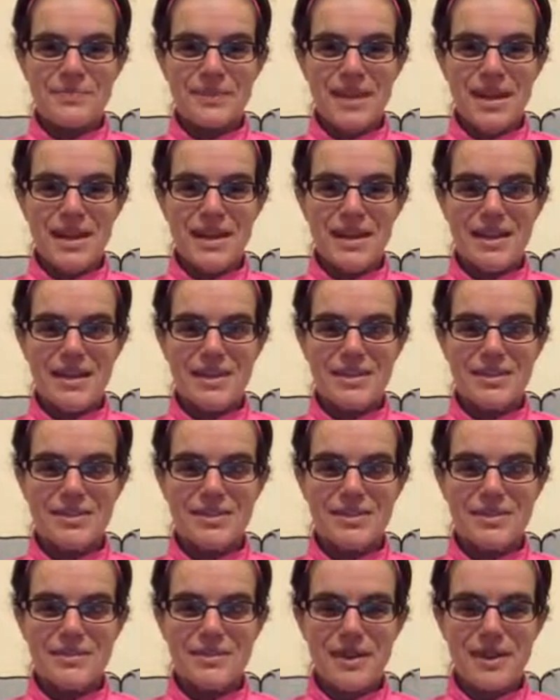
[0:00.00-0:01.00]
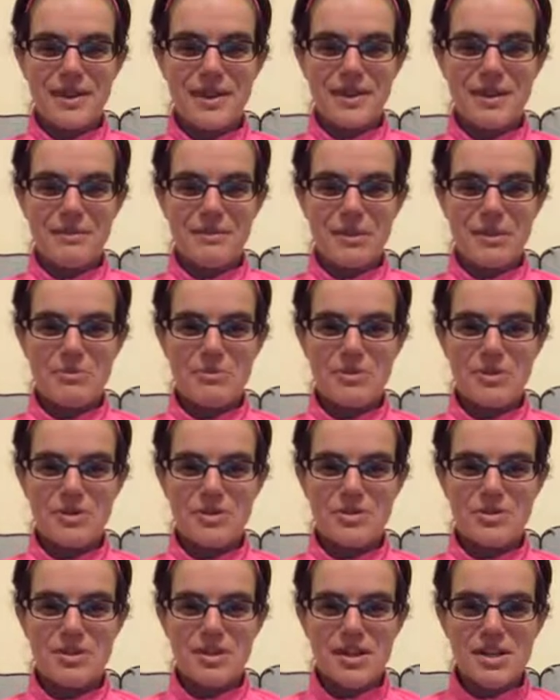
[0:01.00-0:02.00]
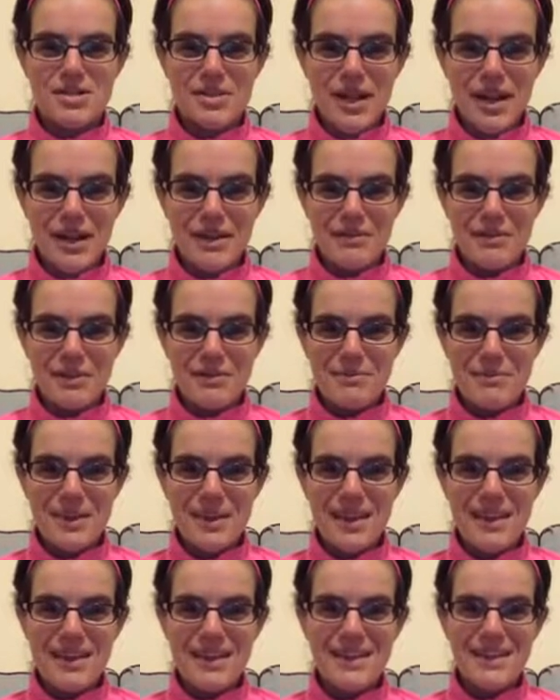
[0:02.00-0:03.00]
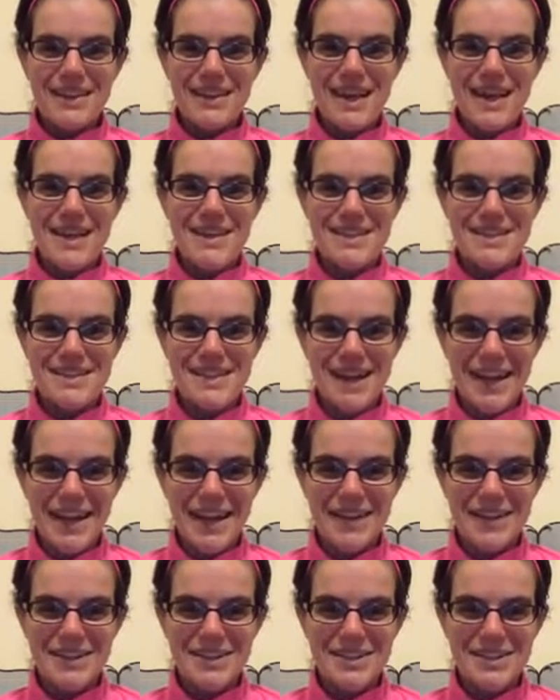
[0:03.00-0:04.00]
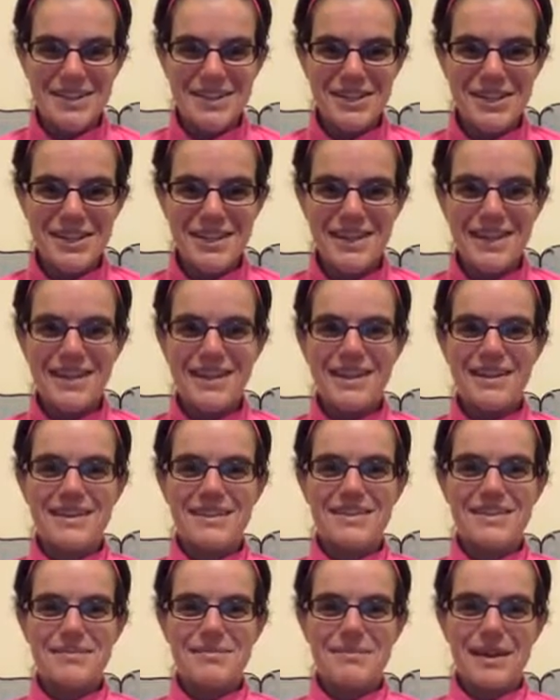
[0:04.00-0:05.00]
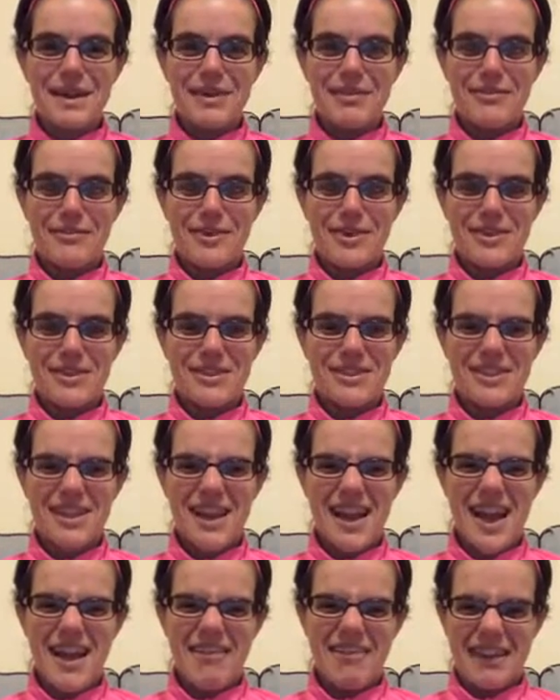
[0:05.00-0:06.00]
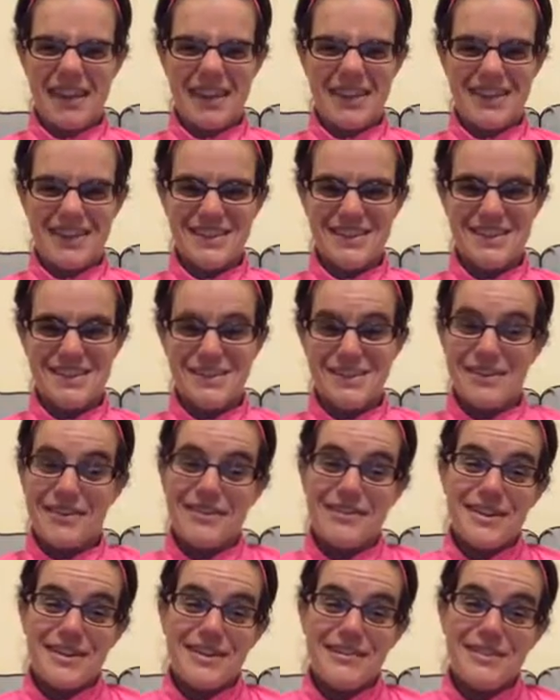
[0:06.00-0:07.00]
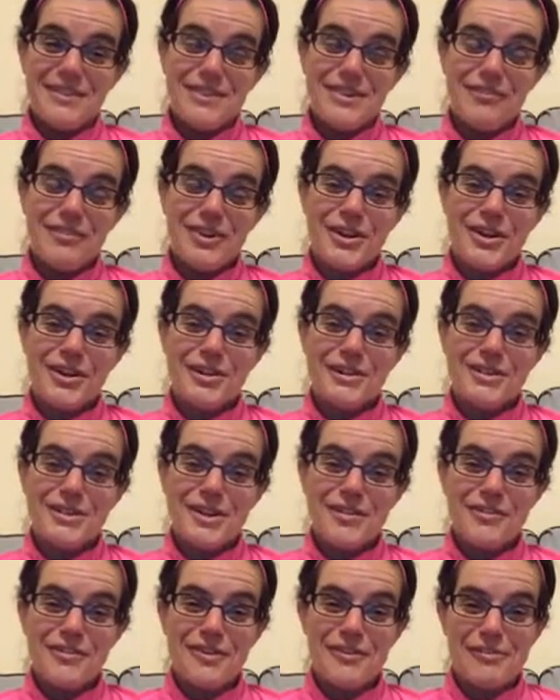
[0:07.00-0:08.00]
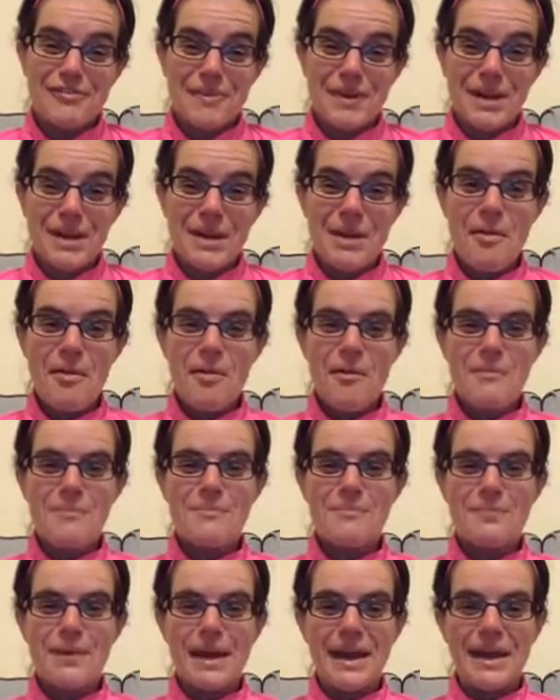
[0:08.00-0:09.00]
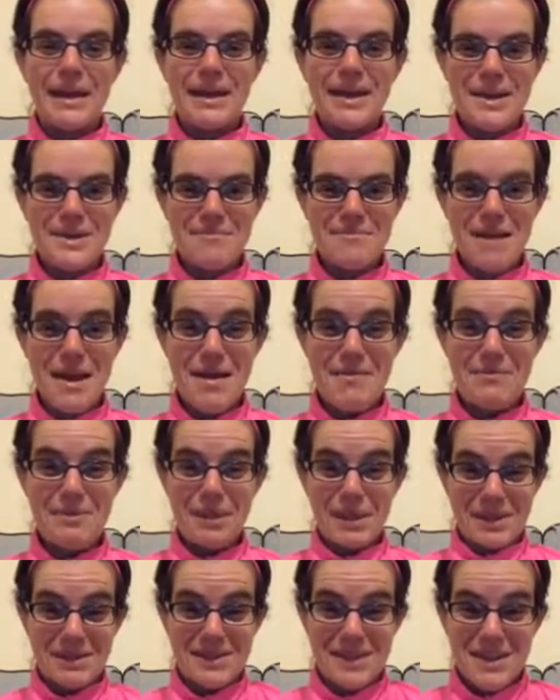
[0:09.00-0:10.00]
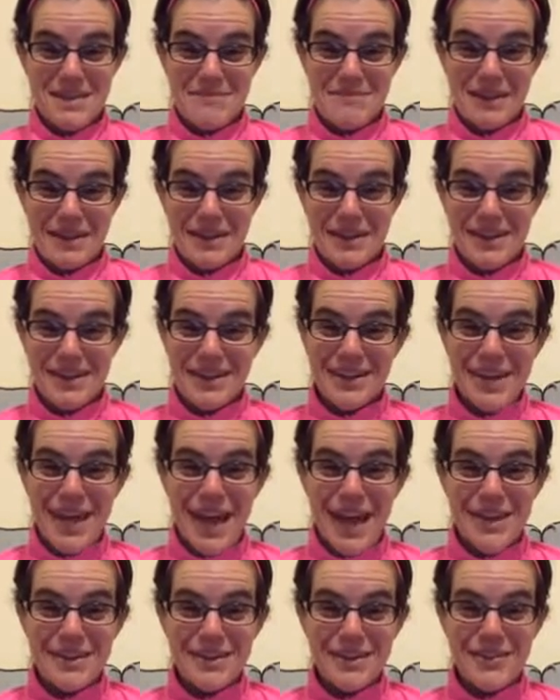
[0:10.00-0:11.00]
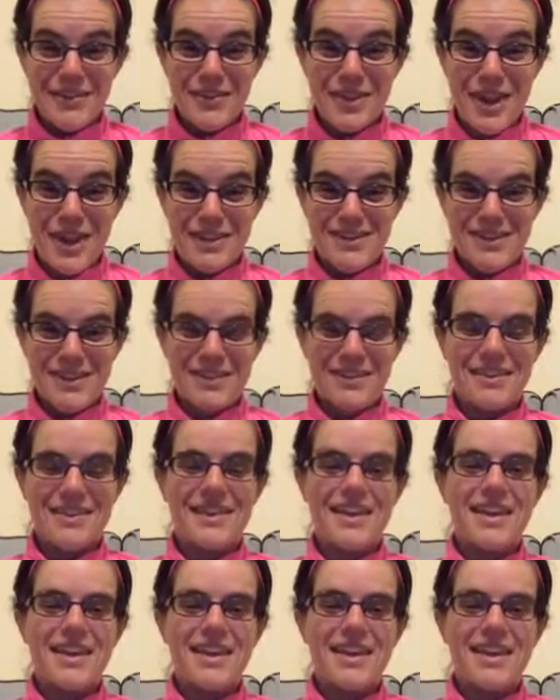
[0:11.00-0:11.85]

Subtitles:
And so I think it'll be cool. Trinity tried it with me last night and she didn't make it she's like, I don't like this. So it wasn't for her, it's not for everybody, but I'm really excited about it, if you can't tell.